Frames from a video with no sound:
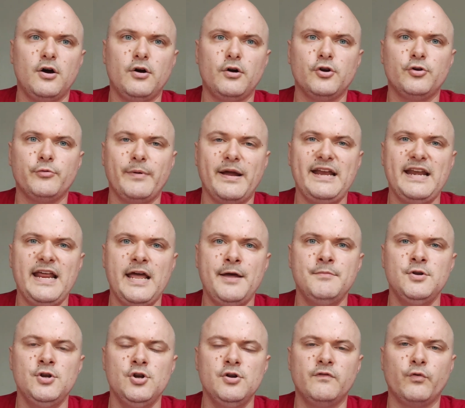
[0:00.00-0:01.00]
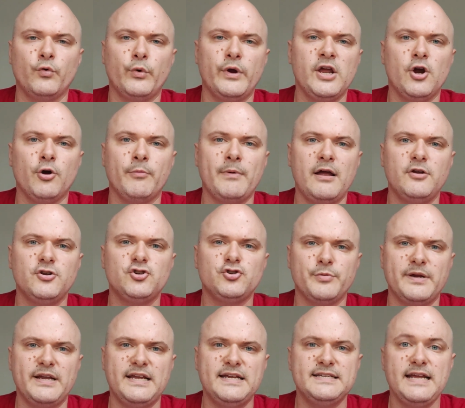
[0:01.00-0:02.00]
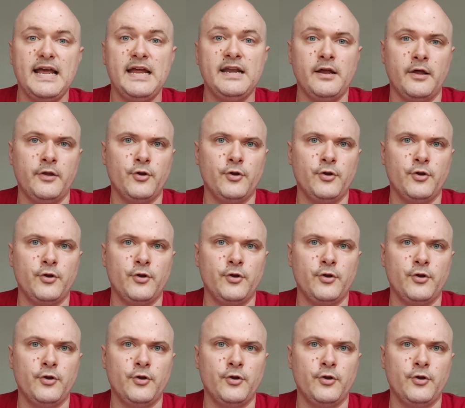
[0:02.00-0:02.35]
are great at maneuvering around trees and